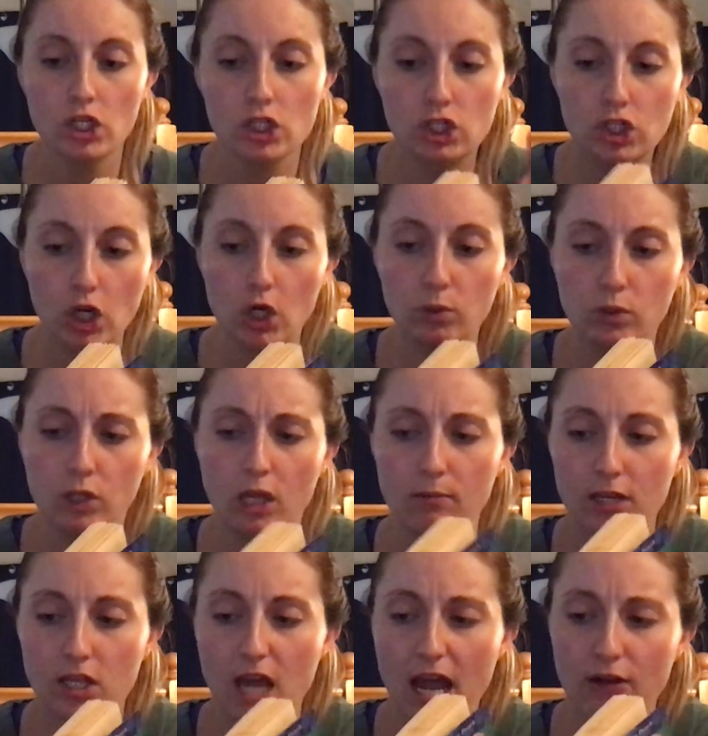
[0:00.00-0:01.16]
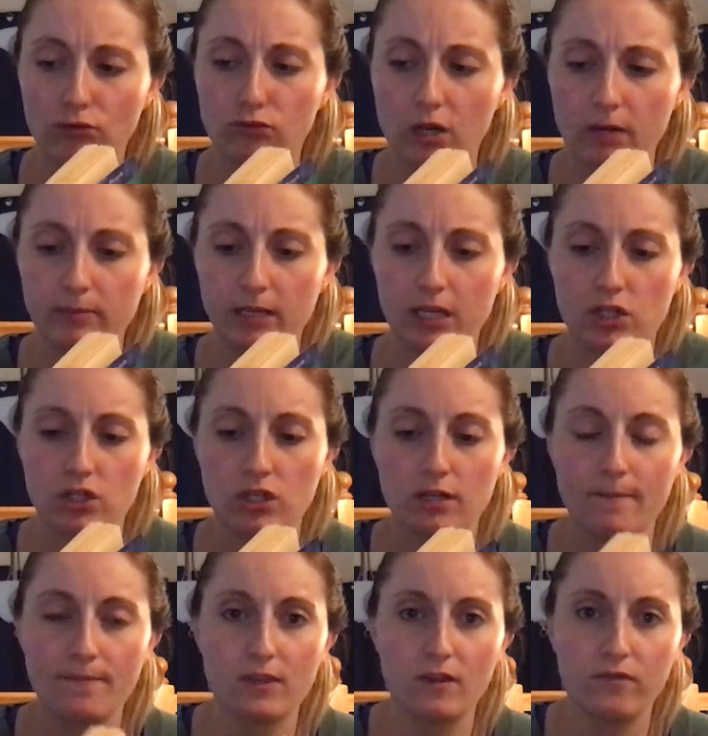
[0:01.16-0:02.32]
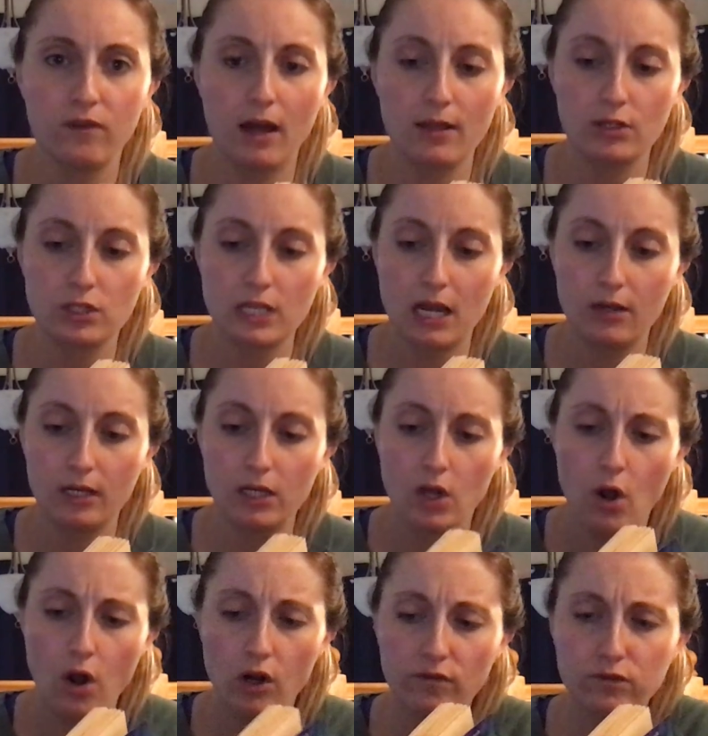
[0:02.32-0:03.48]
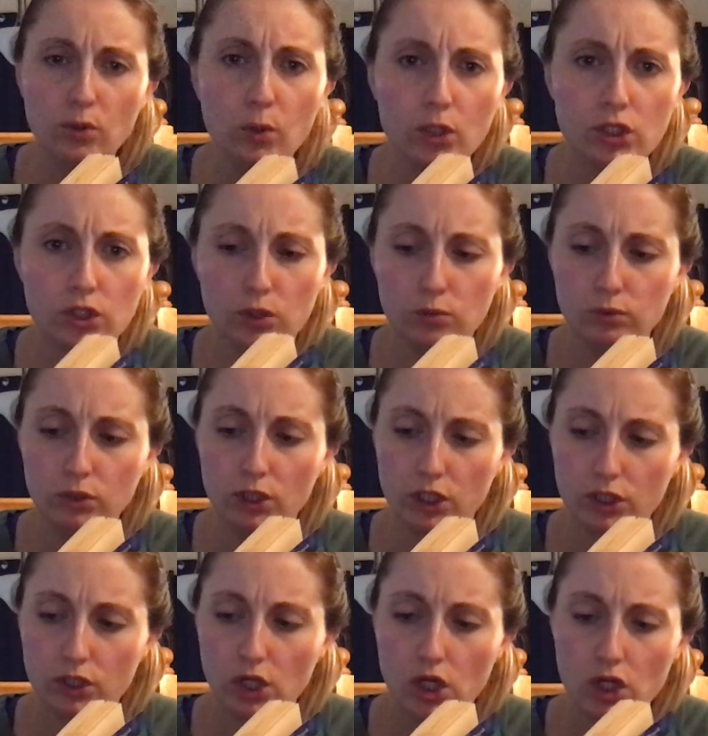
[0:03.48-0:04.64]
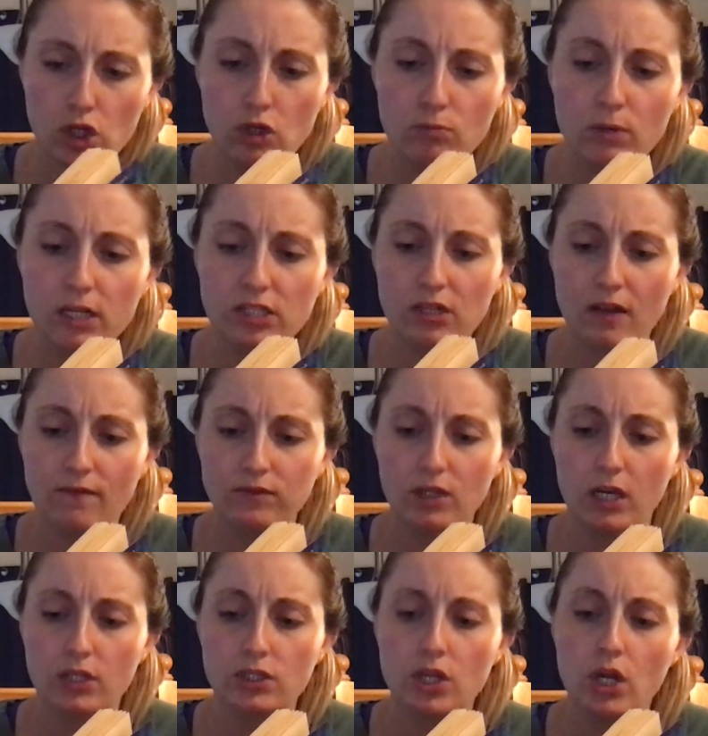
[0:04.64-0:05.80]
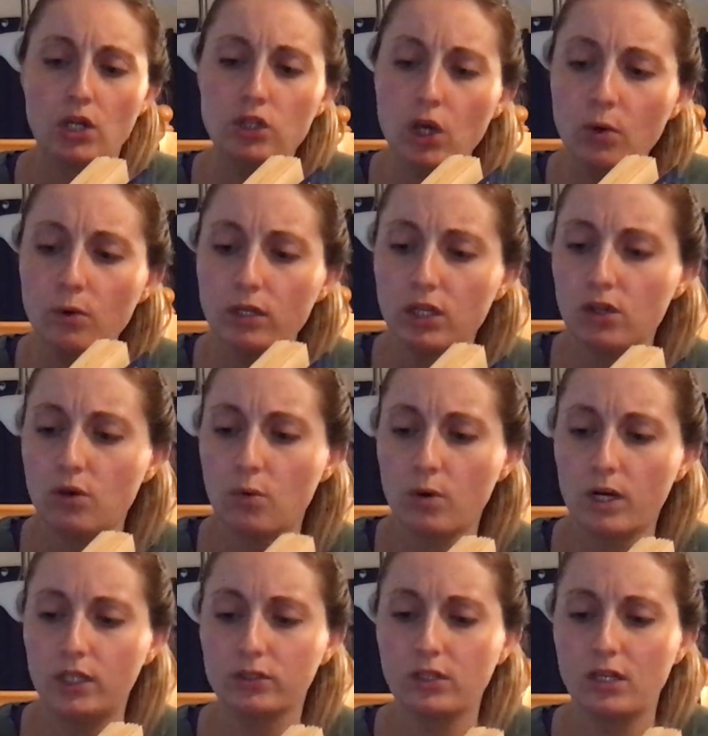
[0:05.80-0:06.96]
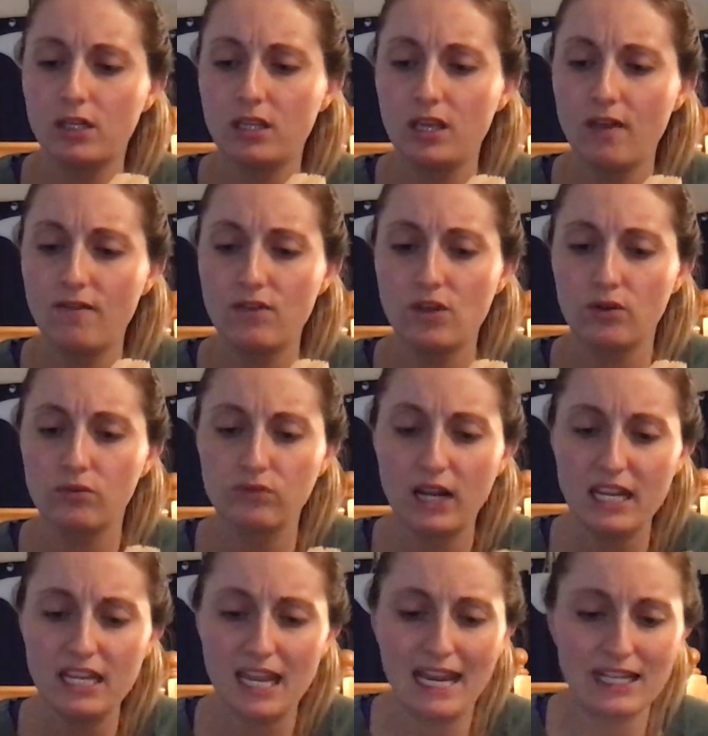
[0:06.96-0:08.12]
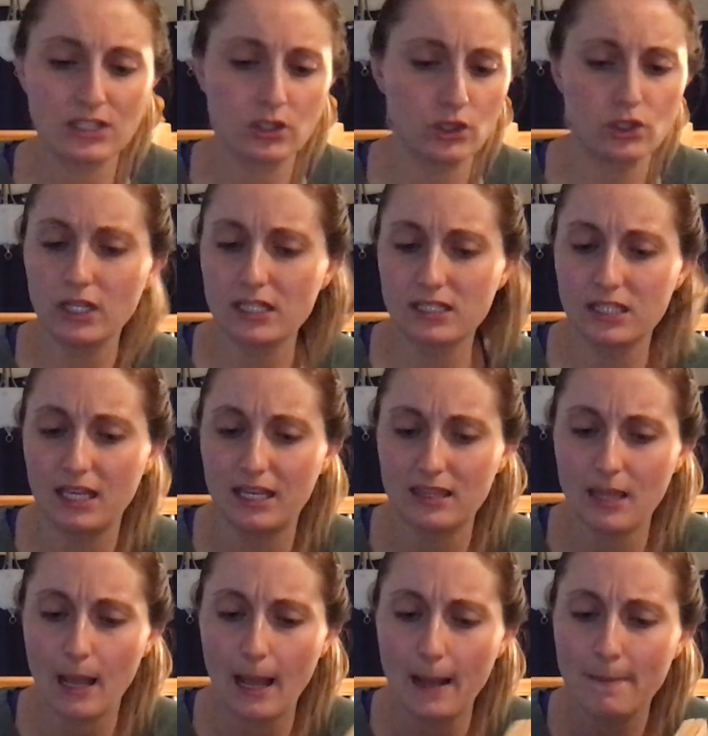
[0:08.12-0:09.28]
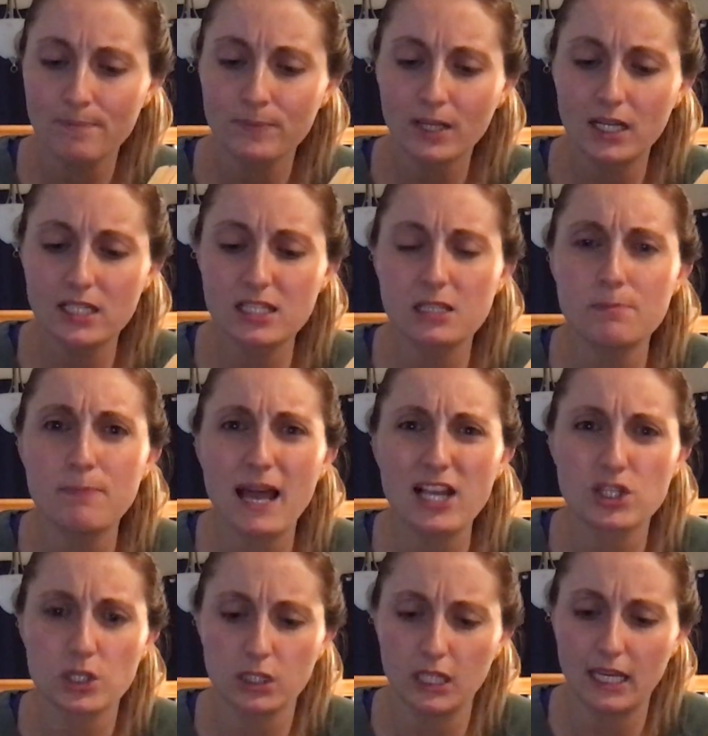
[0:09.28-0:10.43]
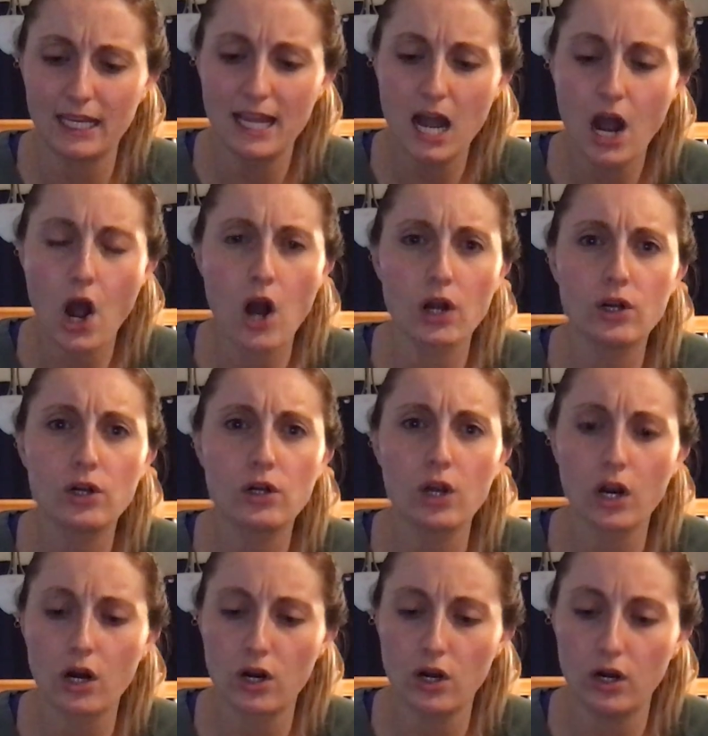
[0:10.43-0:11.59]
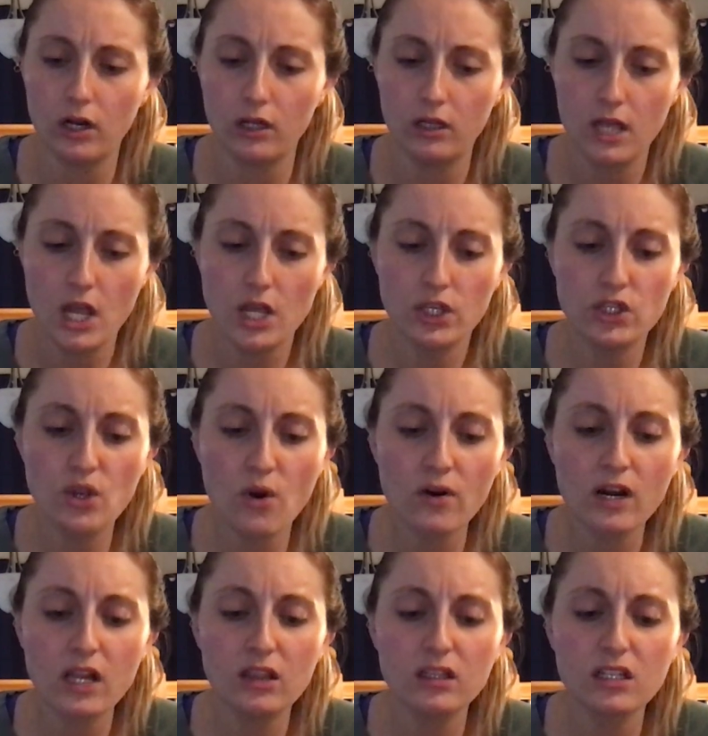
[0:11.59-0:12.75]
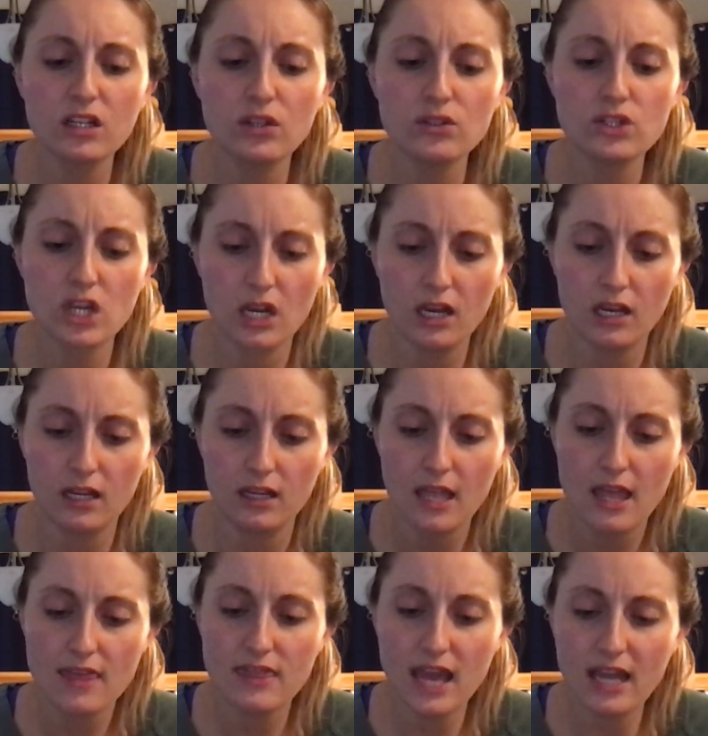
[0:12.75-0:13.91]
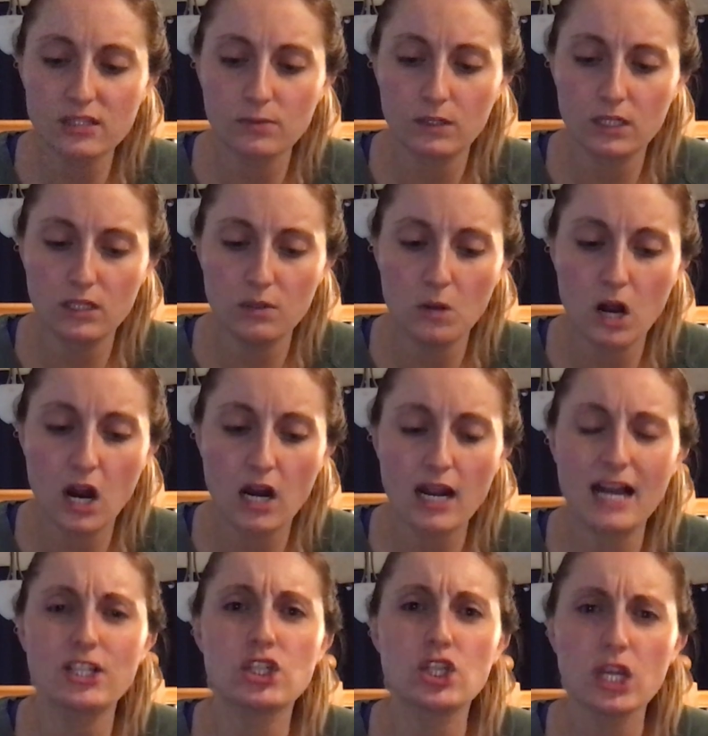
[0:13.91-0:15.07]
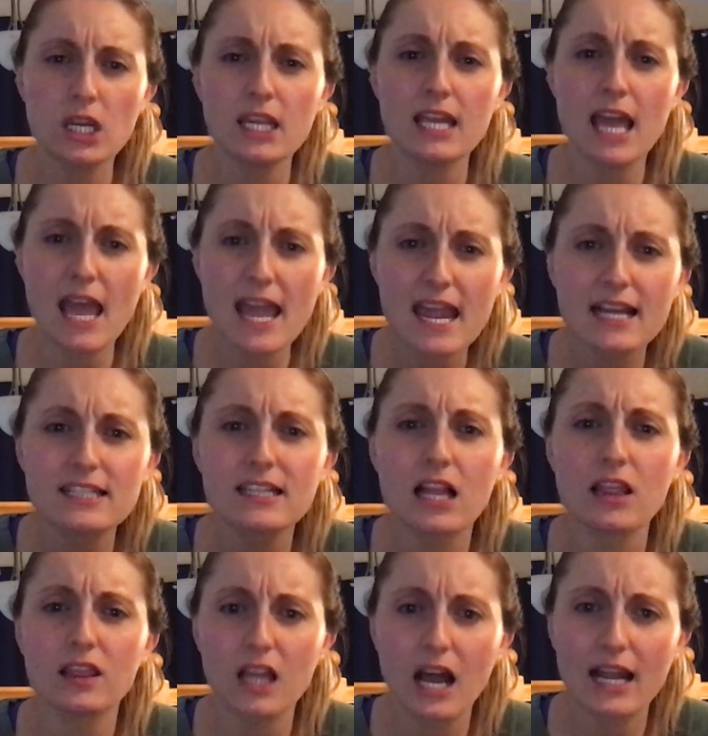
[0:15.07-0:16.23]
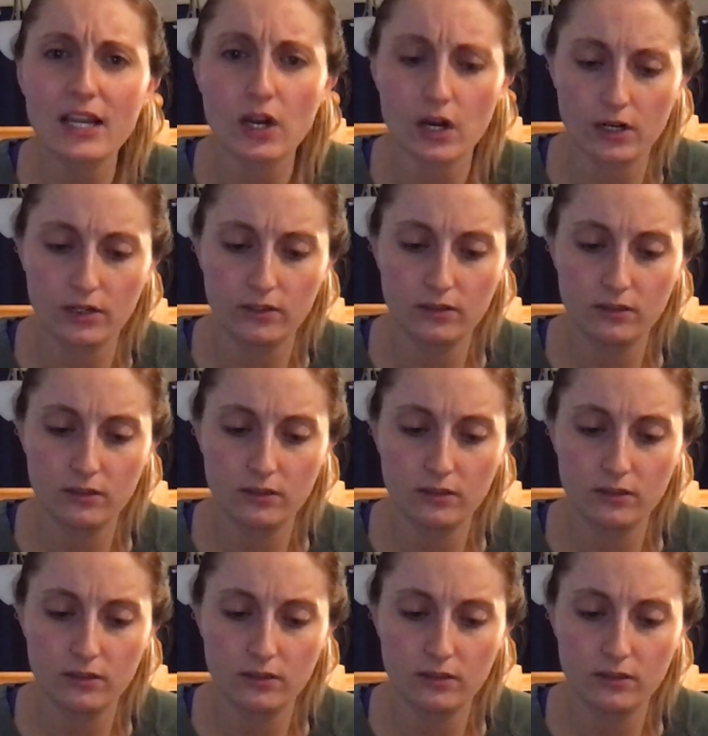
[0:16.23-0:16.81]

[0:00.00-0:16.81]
Don't give me that rubbish, the father shouted. Of course you looked. You must have looked. No one in the world could give the right answer just like that, especially a girl. You're a little cheat. That's what you are, a cheat and a liar.